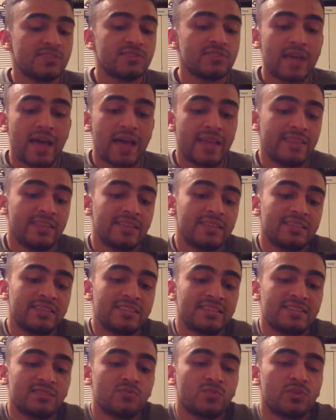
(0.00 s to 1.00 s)
I think
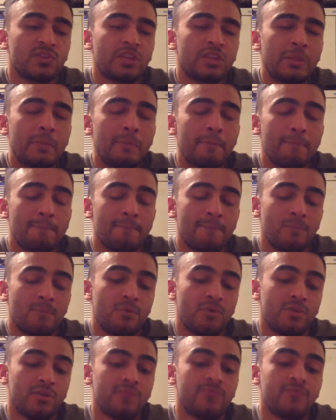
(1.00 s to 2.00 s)
this is one
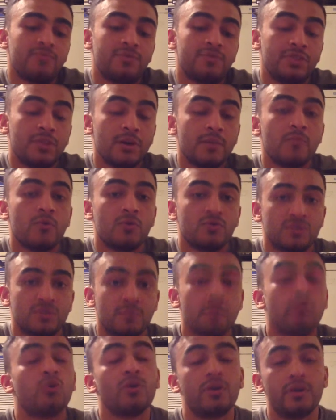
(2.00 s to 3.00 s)
of the most
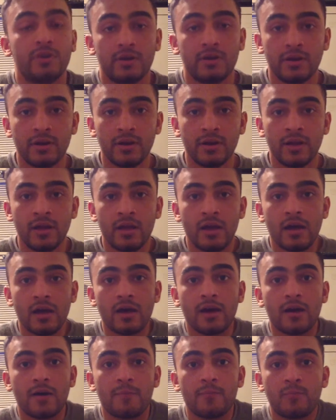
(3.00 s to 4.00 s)
important
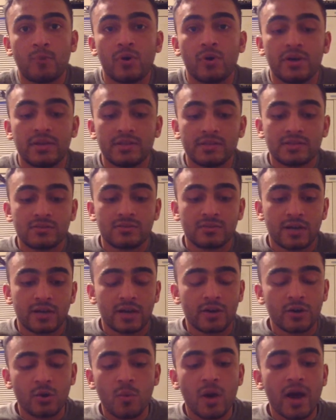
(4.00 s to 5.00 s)
points. I
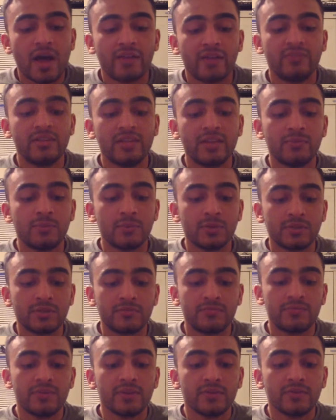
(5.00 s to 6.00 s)
don't know why I labeled it
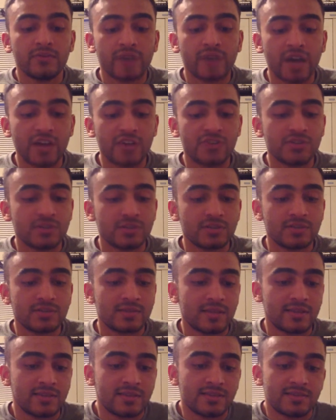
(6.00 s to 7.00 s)
fifth. I should have
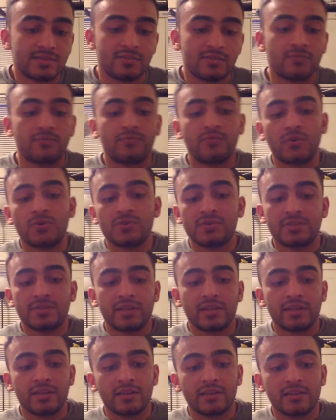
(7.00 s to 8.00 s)
said this the first
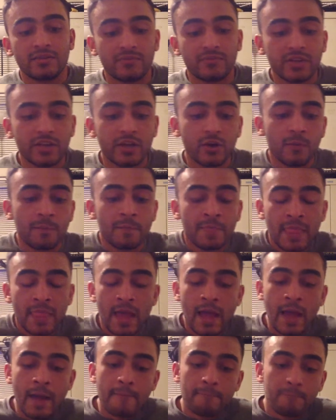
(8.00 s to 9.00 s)
thing in the video.
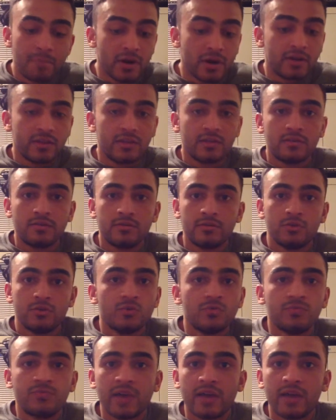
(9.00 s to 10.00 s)
But
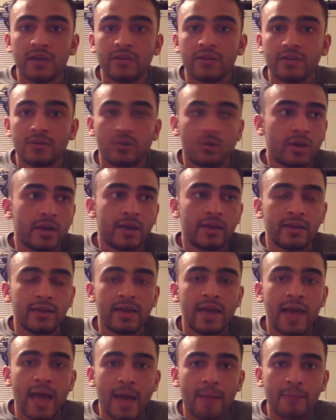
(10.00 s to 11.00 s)
you failed. Okay,
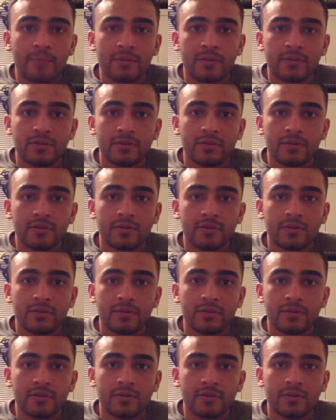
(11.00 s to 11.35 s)
it happened.